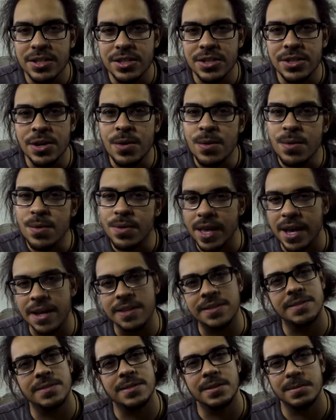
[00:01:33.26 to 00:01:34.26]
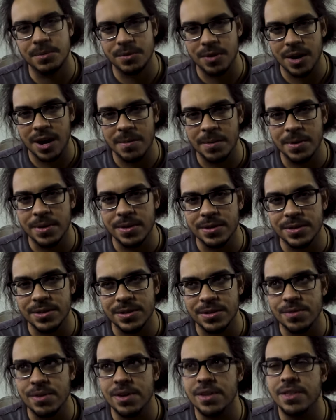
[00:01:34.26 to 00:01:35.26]
2,000
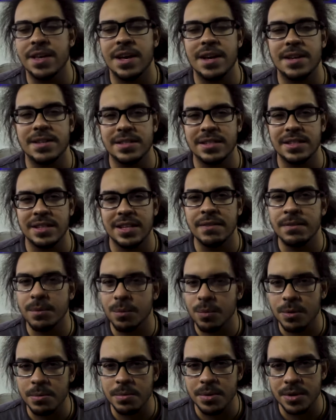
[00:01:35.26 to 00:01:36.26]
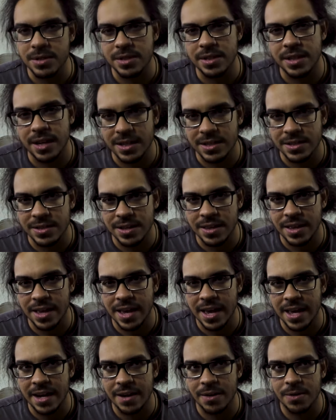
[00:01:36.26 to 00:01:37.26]
subscribers, 3,000, even one person that I saw that
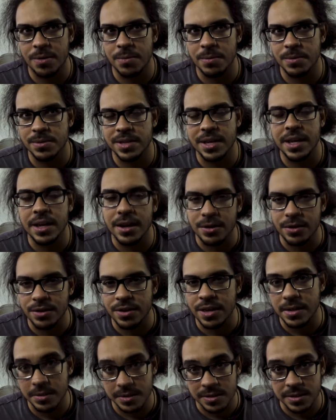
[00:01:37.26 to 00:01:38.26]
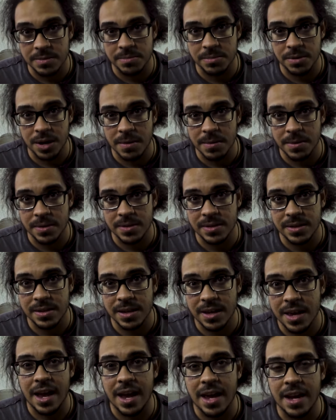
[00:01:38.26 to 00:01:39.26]
had almost 800,000 subscribers.
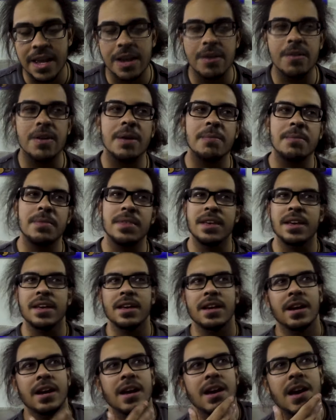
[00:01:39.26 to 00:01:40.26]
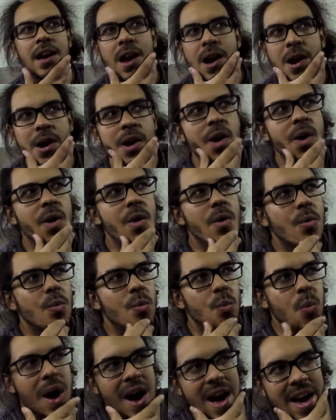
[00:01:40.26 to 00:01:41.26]
And here I am thinking,
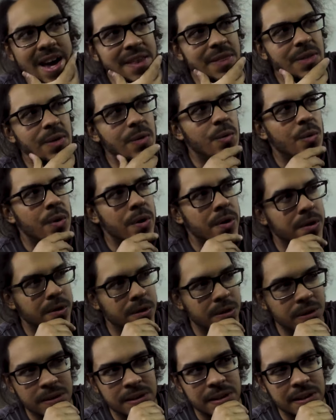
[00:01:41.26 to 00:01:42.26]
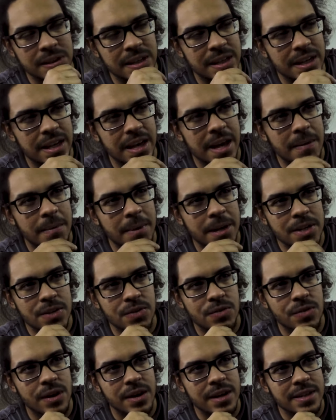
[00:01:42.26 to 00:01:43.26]
why in the world am I
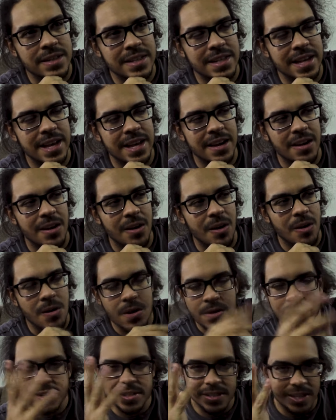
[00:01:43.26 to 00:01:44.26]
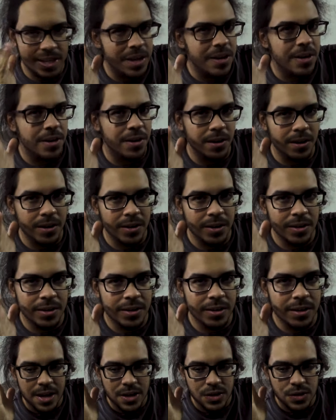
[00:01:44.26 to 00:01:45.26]
trying to get all this gear
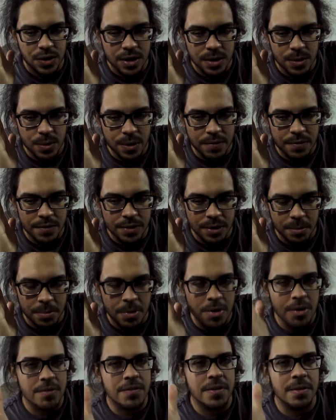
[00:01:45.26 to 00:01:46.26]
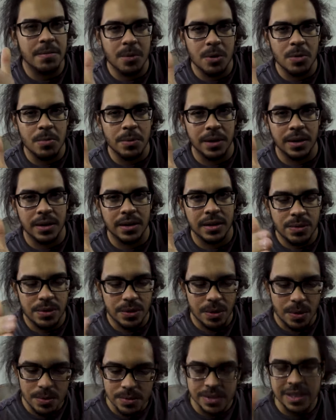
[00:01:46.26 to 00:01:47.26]
and trying to wait for the perfect moment when
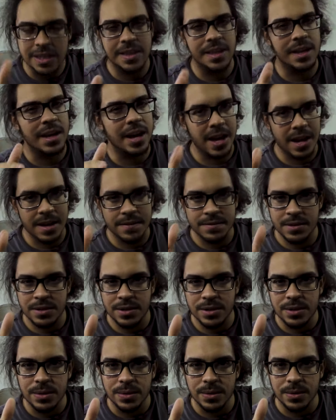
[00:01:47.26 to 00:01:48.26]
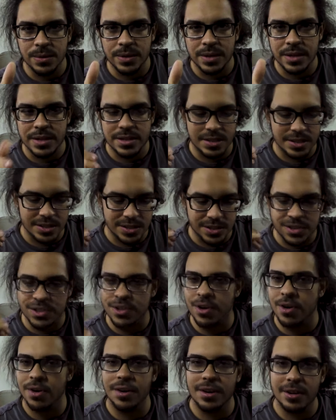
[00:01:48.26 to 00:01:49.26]
the only thing I have to do is just
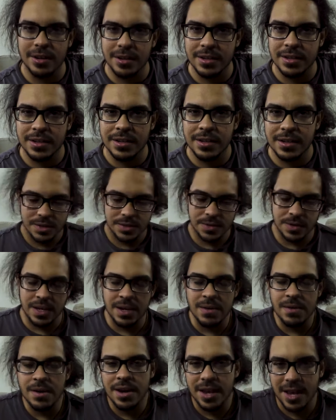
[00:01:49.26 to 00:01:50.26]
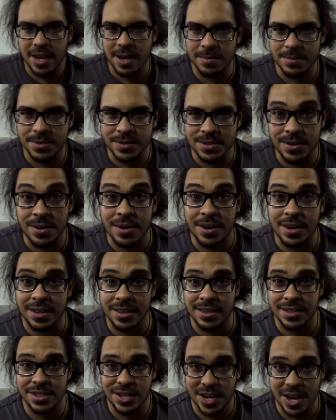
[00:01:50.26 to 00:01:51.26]
start? So here I am
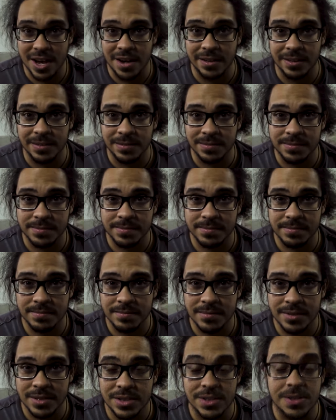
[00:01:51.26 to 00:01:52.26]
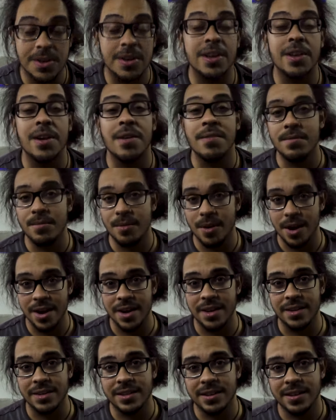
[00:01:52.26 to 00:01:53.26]
starting this channel, starting it off
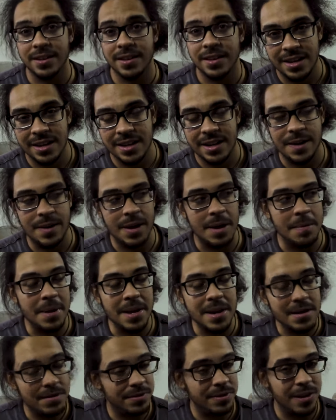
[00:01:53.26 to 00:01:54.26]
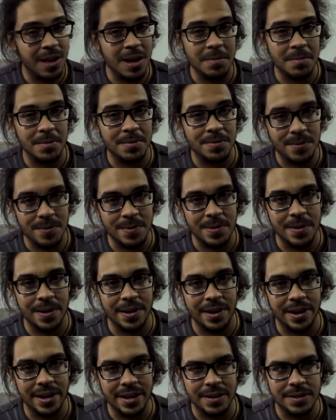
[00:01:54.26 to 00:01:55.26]
right. Now, I made a vlog before.
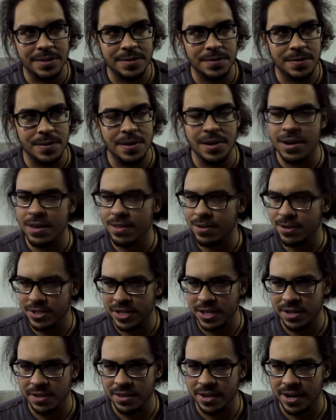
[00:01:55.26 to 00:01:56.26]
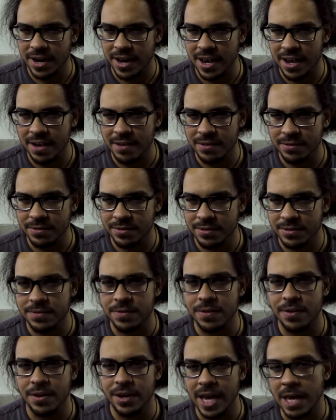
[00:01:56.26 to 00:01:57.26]
It's for another channel that I have. It's
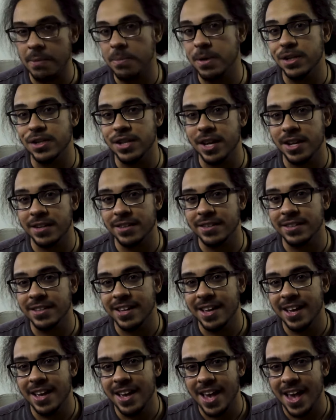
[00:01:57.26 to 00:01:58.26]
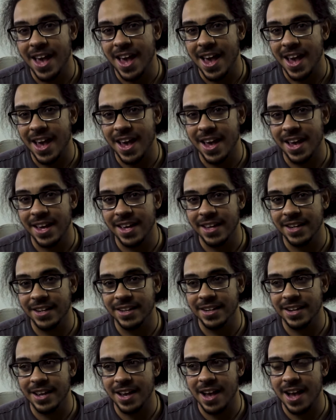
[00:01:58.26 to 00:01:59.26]
for a gaming channel.
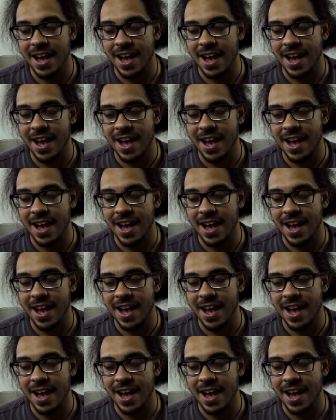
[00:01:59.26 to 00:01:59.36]
And